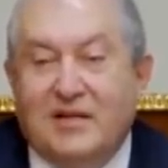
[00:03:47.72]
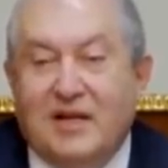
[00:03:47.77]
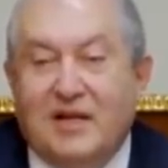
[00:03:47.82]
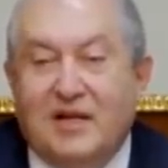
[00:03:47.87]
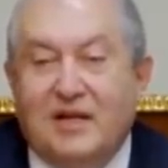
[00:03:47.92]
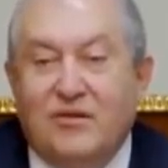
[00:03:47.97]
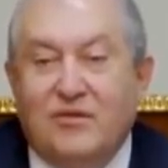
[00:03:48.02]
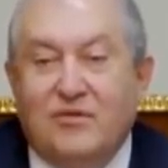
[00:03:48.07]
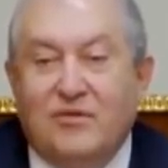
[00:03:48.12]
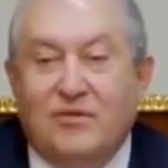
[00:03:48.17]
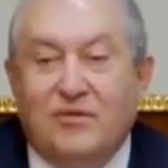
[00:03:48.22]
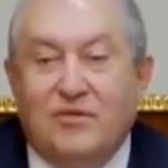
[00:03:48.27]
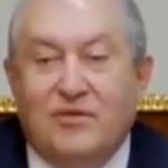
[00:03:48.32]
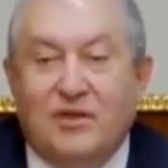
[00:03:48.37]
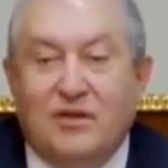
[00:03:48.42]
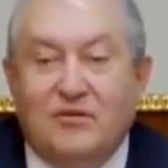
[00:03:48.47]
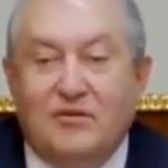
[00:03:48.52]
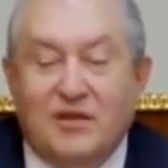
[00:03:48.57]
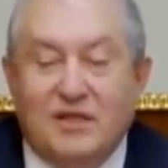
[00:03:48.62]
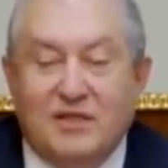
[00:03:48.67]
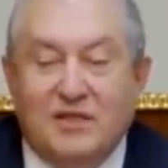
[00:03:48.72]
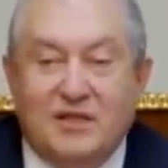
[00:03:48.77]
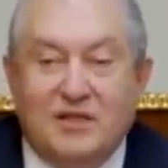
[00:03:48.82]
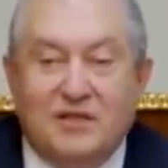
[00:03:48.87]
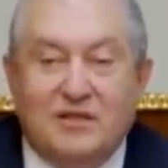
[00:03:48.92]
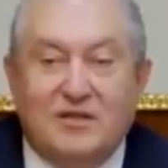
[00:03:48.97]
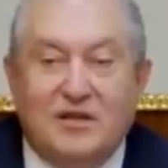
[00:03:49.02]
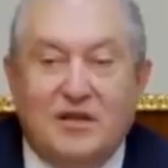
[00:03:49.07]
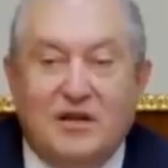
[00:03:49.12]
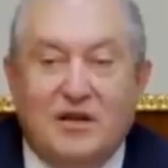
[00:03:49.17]
I'll give you the
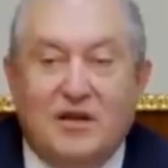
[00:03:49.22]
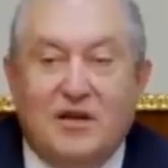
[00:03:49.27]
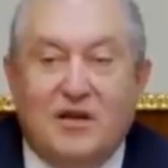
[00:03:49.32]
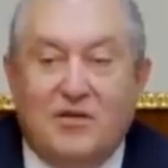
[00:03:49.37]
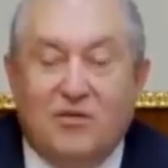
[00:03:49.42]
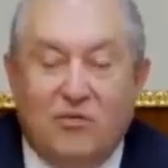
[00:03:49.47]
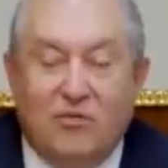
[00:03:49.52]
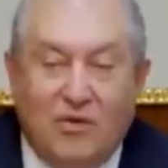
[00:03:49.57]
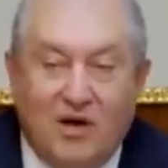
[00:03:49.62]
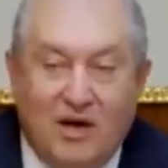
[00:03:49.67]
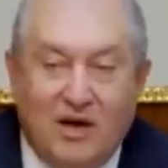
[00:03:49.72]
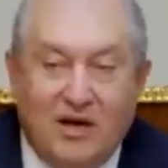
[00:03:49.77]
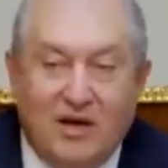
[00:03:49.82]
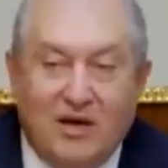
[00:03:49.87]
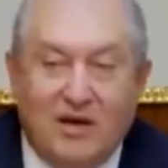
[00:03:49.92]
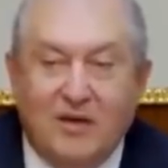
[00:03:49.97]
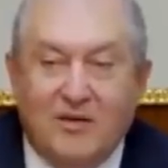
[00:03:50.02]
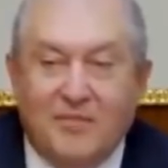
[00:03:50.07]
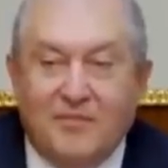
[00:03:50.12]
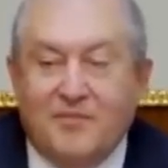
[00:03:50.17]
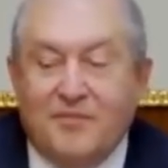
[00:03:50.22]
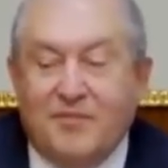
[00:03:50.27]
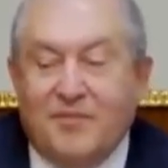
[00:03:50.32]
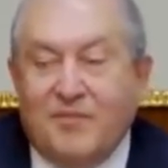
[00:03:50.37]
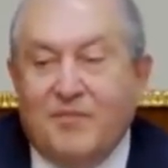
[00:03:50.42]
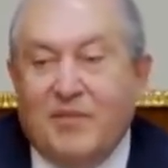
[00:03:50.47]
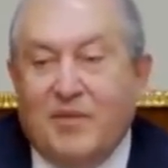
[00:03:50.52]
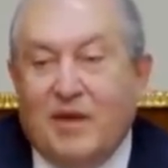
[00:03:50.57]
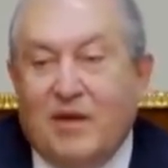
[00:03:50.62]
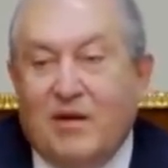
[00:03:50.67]
reasons why.
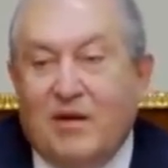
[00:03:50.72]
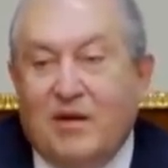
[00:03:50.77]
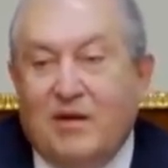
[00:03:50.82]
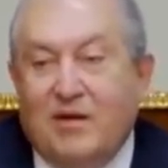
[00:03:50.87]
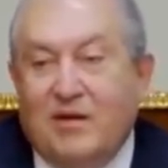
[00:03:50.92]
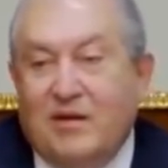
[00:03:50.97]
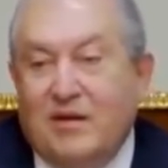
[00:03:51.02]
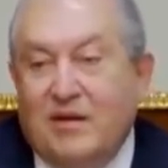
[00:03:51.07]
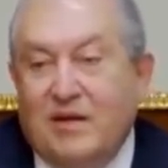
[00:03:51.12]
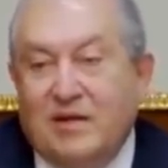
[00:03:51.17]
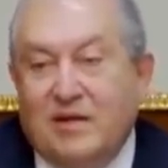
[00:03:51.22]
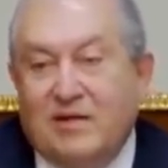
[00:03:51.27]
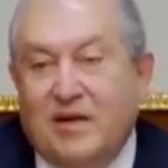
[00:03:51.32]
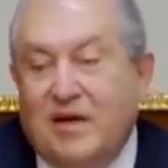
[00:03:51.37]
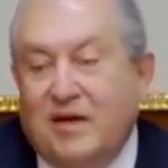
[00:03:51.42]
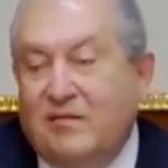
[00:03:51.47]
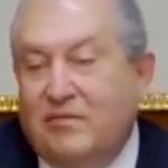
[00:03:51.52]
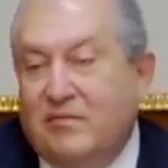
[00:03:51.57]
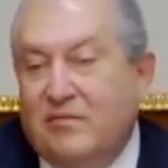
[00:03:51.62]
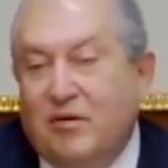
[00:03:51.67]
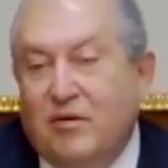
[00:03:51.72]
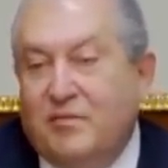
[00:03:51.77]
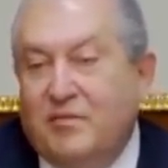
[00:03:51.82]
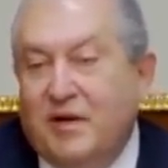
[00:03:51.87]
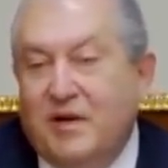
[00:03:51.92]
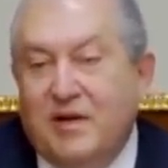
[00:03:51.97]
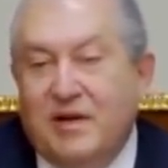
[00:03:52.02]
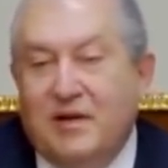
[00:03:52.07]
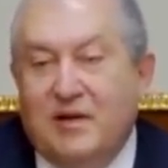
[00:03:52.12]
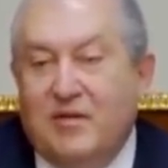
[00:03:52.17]
These are
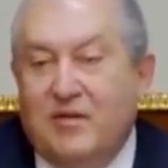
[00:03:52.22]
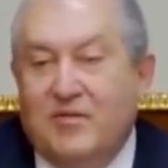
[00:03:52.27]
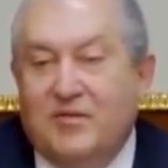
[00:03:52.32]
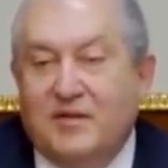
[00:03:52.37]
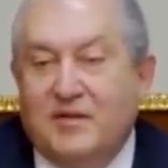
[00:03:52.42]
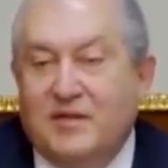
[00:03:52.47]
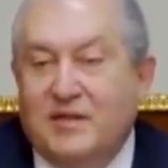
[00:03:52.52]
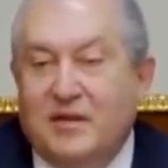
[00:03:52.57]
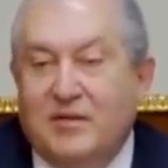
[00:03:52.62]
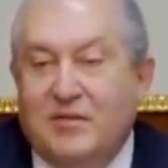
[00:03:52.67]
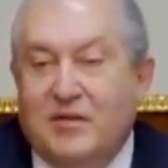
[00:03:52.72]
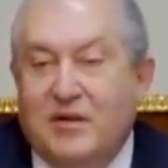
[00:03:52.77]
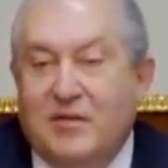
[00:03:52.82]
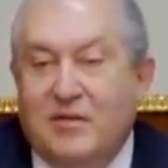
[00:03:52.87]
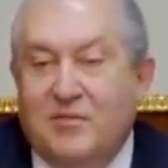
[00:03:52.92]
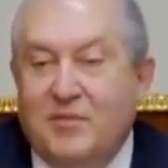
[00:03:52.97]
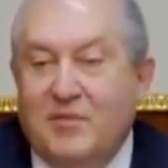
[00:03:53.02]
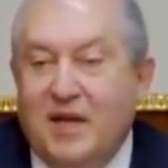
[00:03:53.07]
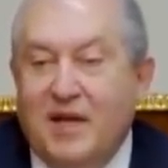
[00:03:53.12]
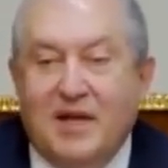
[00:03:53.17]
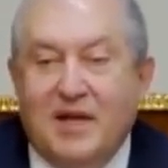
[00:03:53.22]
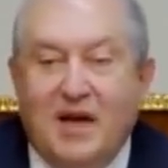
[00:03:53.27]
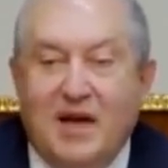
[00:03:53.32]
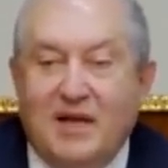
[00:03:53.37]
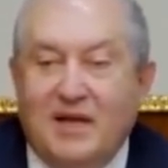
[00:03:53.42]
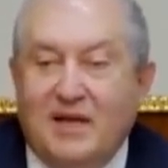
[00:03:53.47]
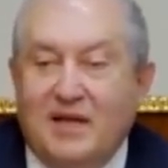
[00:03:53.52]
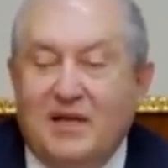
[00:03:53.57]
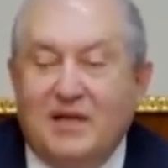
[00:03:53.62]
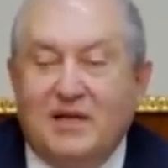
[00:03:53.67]
opinion of many
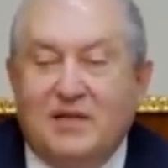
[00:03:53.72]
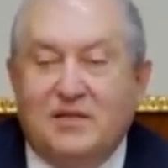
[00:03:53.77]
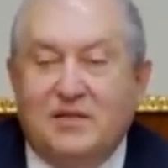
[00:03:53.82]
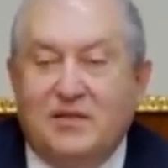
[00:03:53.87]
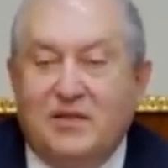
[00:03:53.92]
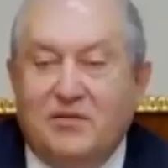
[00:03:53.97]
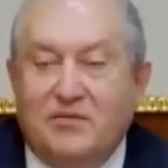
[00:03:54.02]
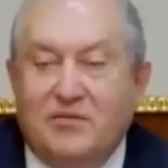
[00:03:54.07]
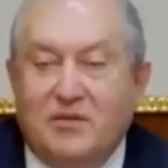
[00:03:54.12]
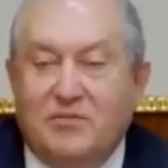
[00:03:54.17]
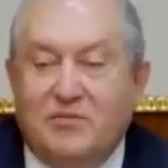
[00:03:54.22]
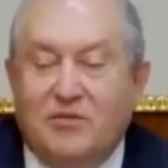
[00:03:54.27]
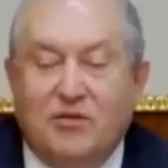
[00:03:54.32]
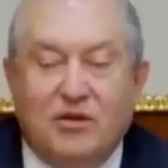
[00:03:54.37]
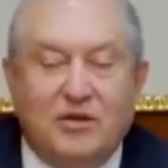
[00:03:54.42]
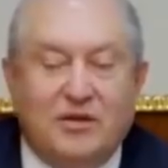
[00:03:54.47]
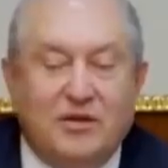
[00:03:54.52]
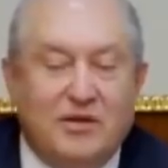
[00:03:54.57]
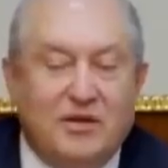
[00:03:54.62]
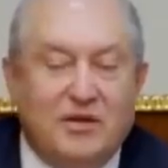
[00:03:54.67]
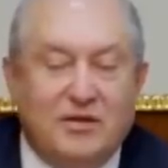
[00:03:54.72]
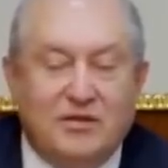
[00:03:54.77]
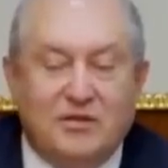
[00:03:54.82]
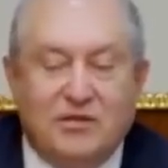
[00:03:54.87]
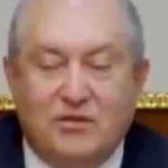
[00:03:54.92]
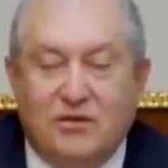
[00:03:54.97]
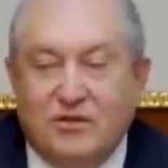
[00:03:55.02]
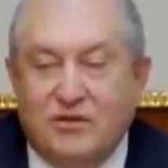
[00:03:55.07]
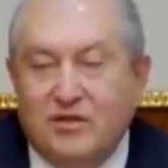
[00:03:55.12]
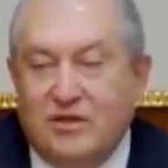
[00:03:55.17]
analysts,
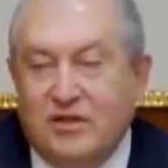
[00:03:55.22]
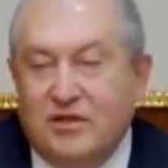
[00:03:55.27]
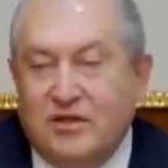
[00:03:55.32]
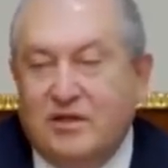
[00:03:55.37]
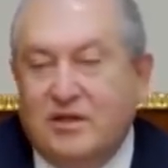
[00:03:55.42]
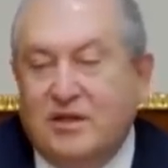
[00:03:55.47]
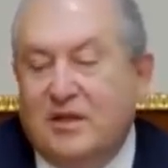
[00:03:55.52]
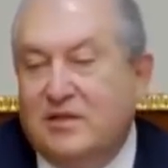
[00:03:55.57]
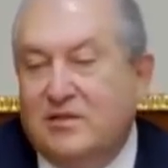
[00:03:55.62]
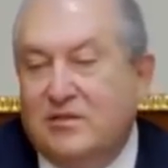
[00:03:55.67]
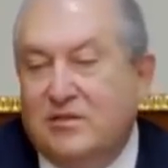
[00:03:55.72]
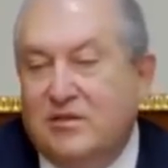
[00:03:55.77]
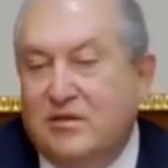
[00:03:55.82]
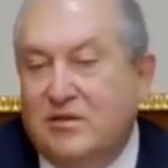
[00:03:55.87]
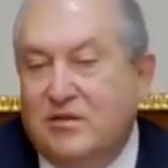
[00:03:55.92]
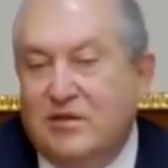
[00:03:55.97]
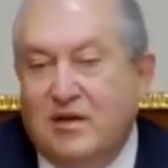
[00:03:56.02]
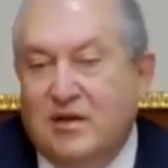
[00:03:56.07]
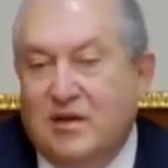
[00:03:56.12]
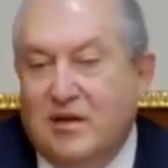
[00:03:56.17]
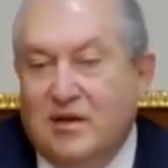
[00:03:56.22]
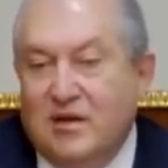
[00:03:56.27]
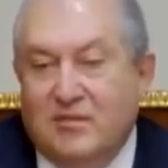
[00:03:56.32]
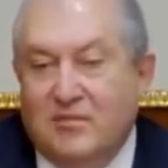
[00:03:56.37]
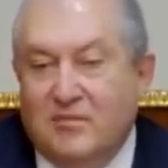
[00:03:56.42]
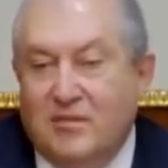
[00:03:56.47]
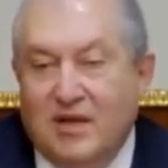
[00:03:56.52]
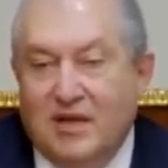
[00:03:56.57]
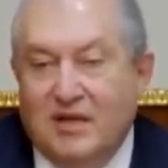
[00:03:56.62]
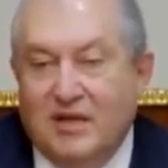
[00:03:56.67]
reporters, or journalists, or
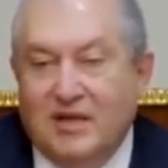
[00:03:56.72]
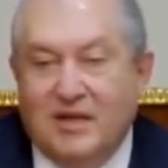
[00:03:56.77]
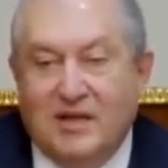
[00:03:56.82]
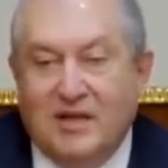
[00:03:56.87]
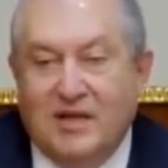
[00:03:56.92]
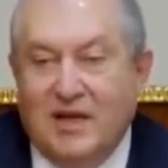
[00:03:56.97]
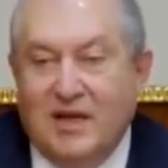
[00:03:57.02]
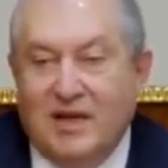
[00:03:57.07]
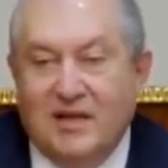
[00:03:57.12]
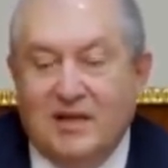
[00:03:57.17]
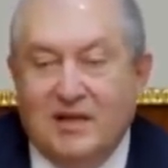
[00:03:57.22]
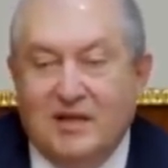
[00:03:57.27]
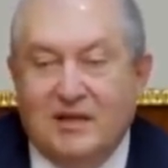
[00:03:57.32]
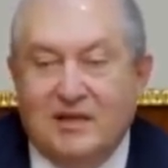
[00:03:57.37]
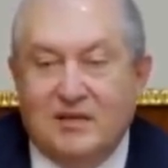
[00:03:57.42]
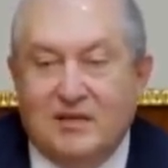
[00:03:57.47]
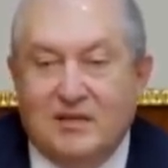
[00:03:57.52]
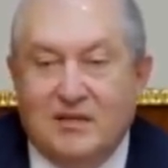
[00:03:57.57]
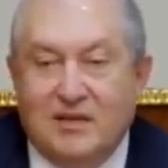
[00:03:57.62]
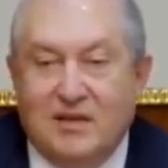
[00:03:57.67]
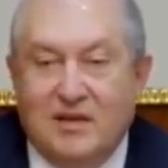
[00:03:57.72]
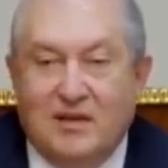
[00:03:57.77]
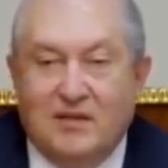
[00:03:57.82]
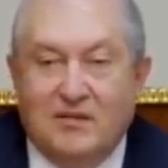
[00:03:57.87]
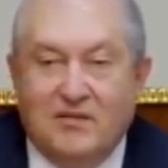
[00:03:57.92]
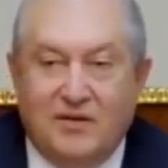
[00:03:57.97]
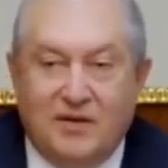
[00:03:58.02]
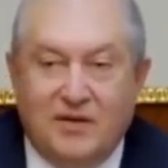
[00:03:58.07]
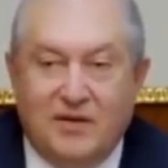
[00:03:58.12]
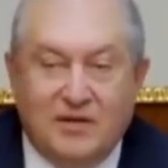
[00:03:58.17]
political analysts.
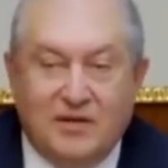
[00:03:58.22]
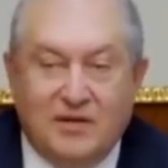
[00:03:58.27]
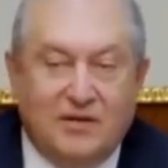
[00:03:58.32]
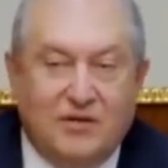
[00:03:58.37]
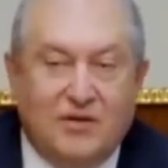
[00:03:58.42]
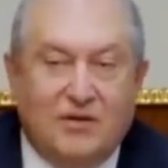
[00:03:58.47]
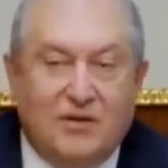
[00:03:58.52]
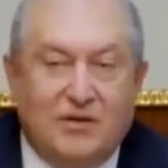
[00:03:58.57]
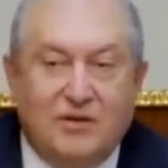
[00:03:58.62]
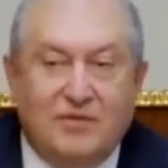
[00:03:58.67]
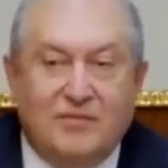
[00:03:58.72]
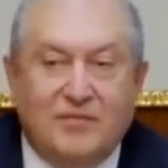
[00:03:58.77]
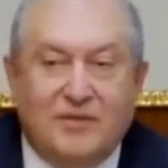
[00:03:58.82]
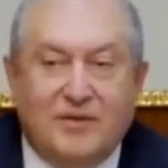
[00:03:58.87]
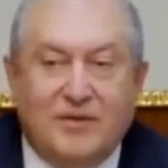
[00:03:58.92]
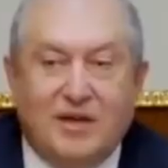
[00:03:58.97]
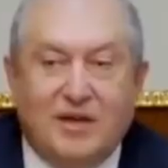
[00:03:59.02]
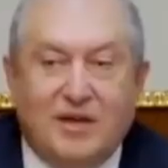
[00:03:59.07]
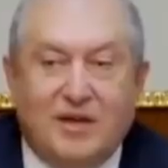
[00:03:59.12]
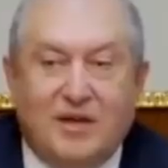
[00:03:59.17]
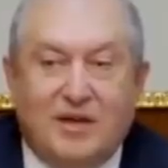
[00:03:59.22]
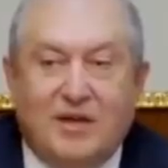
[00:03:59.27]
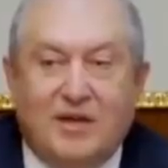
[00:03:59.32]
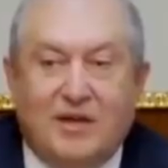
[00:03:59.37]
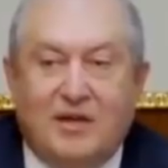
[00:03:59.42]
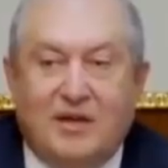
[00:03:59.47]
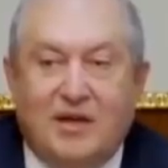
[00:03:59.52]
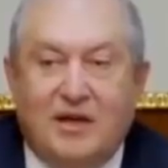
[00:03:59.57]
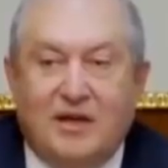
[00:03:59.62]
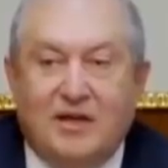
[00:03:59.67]
First of all,
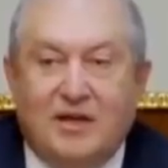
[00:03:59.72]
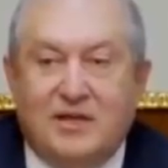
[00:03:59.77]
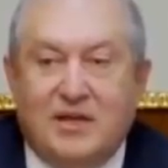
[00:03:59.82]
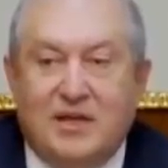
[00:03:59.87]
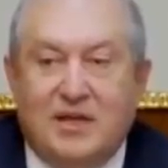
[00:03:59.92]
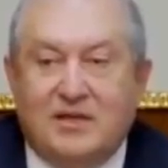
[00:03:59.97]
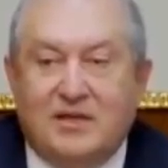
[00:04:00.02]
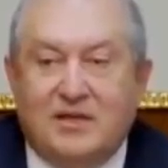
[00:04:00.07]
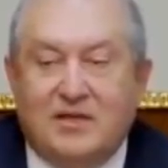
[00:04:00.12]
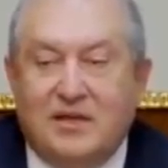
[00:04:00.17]
is